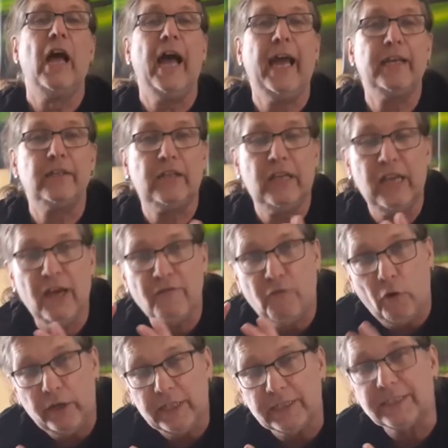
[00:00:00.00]
And
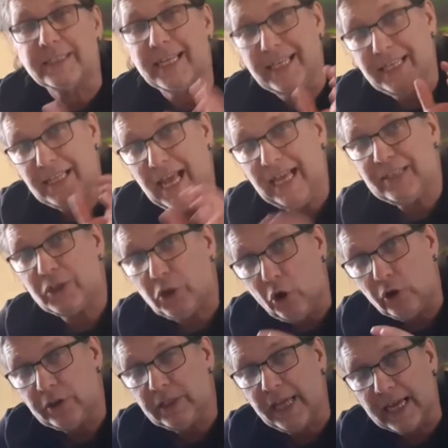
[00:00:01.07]
clairvoyance in that
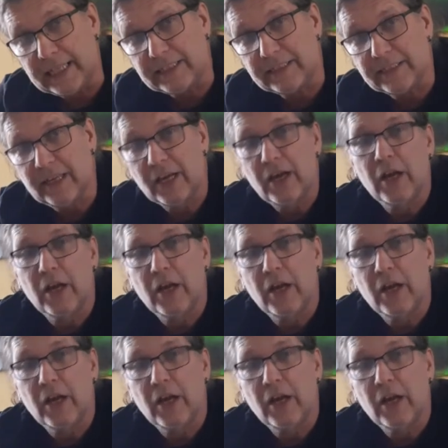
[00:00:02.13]
context,